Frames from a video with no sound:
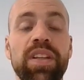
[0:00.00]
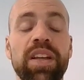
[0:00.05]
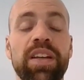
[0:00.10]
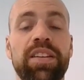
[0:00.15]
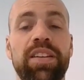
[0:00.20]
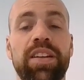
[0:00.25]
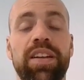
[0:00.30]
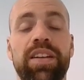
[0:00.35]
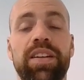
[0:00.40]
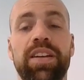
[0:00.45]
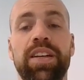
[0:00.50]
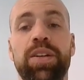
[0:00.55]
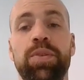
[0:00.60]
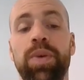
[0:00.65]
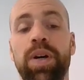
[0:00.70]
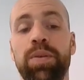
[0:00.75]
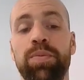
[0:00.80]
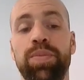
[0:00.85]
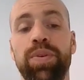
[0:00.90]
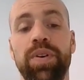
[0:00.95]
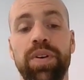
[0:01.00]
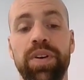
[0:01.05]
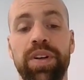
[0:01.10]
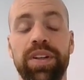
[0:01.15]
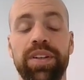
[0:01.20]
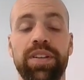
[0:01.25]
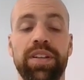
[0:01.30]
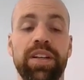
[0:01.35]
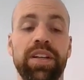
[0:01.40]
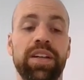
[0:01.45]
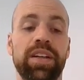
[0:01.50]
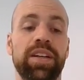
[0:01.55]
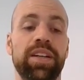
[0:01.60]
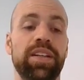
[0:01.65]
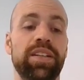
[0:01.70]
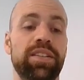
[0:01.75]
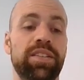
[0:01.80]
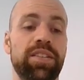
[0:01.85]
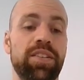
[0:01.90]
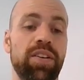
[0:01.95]
and that at one point
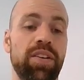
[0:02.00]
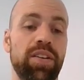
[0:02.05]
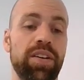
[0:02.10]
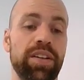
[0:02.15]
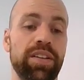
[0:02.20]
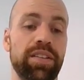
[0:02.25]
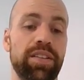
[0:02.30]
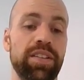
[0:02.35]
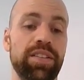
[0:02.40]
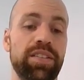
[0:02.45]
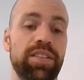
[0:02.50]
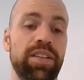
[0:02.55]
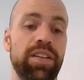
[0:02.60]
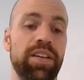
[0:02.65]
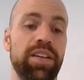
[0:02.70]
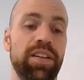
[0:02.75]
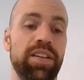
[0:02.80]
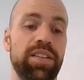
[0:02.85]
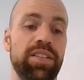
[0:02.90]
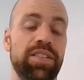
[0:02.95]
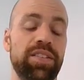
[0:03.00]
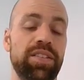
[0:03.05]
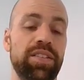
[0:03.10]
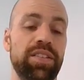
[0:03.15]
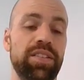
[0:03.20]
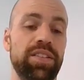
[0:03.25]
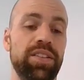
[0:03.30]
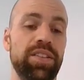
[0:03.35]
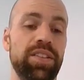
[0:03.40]
it's calling this class